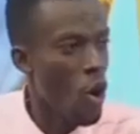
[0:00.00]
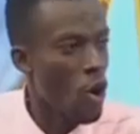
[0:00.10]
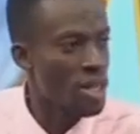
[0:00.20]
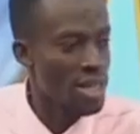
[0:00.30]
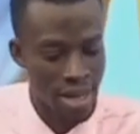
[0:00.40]

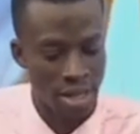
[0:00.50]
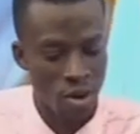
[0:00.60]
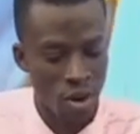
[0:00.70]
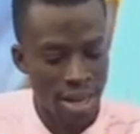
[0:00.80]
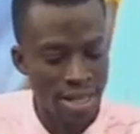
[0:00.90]
or
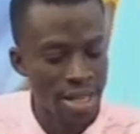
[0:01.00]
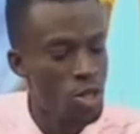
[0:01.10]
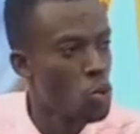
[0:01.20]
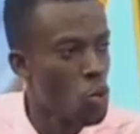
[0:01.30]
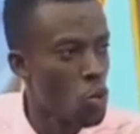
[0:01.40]
categorizing
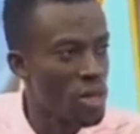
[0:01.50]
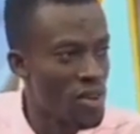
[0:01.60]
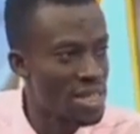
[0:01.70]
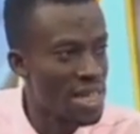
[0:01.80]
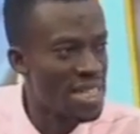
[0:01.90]
into your
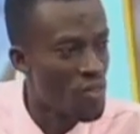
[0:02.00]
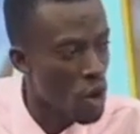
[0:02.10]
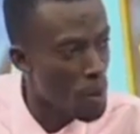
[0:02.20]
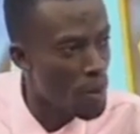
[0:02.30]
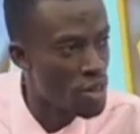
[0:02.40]
first
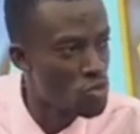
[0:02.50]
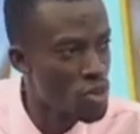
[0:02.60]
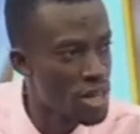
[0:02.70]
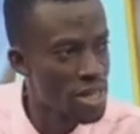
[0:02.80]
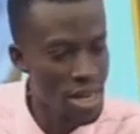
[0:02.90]
developed
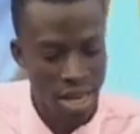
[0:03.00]
countries,